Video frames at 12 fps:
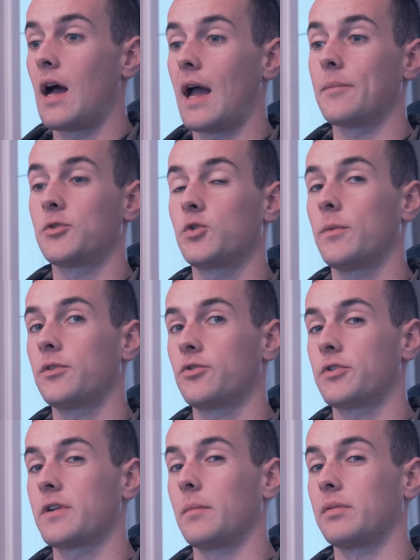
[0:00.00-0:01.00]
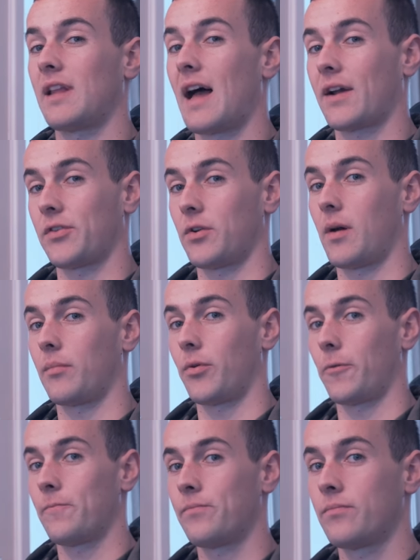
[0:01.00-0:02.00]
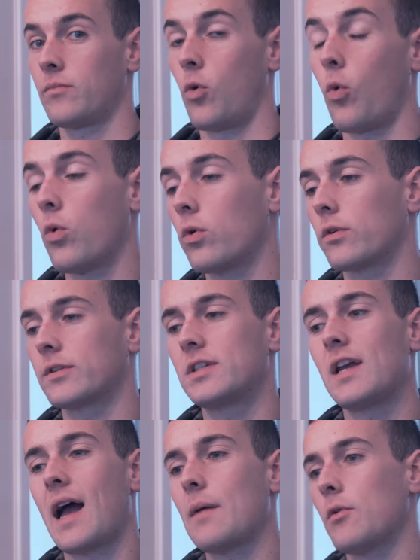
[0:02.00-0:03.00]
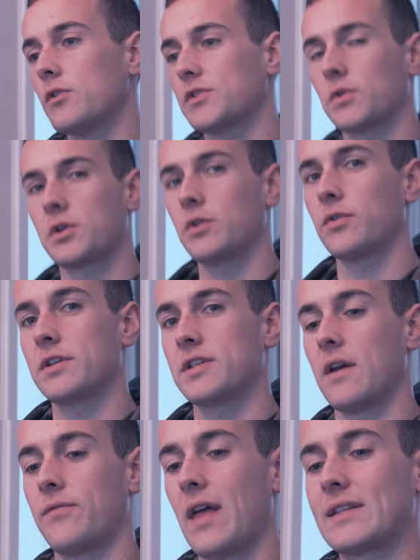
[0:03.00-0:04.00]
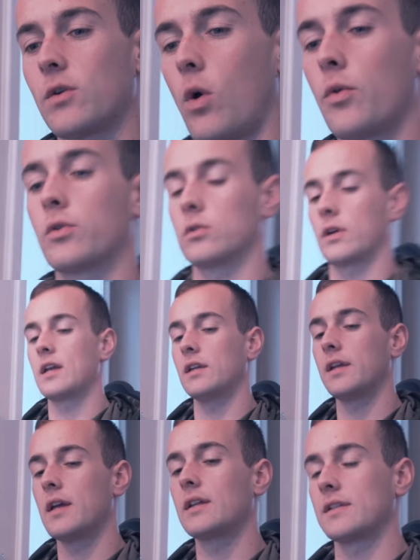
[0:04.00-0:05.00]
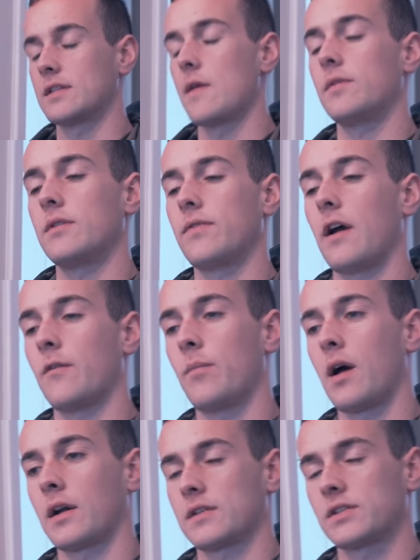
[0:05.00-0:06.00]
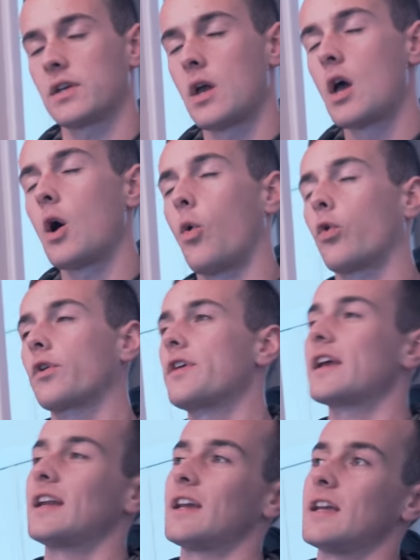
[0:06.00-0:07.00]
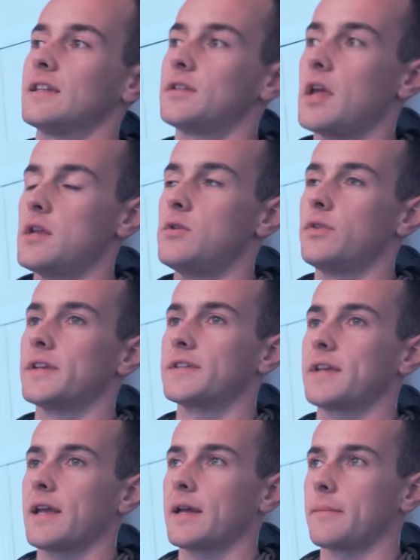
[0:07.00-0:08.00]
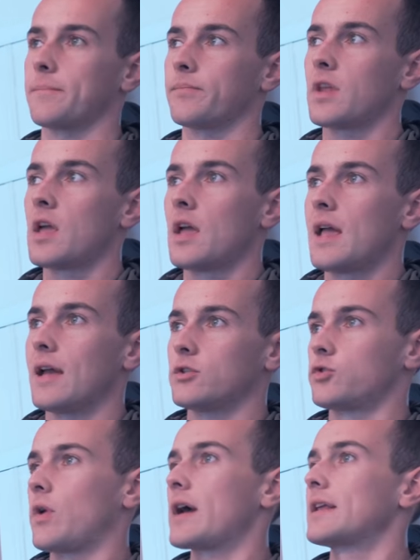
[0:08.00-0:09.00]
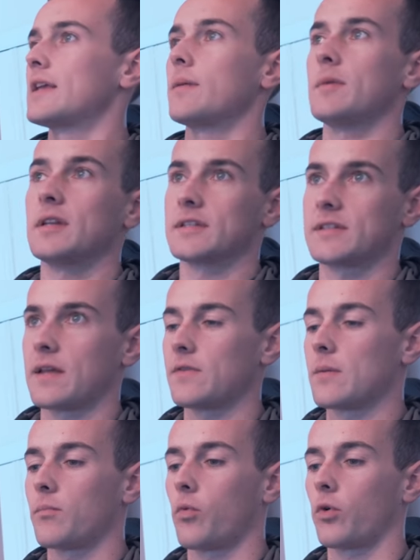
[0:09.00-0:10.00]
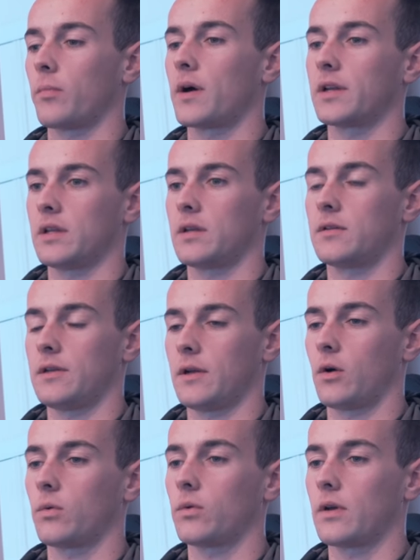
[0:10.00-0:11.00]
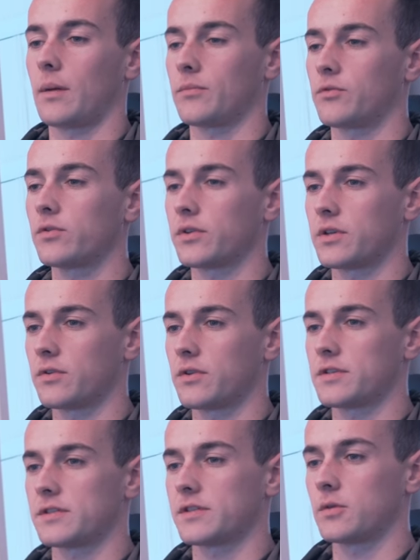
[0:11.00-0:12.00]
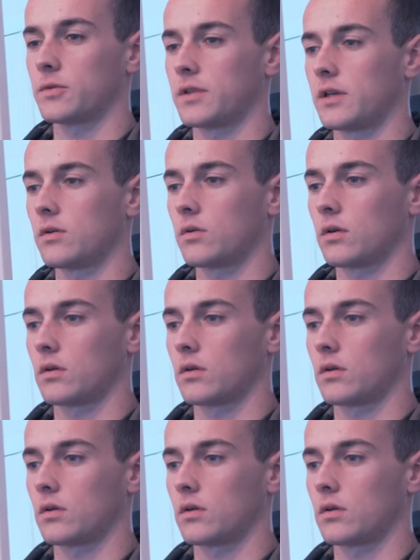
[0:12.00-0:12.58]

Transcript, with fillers: I'm assuming they're just gonna block the number. Or, see, I'm also curious if that's all they're looking to get is seventy-five bucks, or are they gonna continue the scam and try to get me to send them more money, you know? I'm really curious to see what they do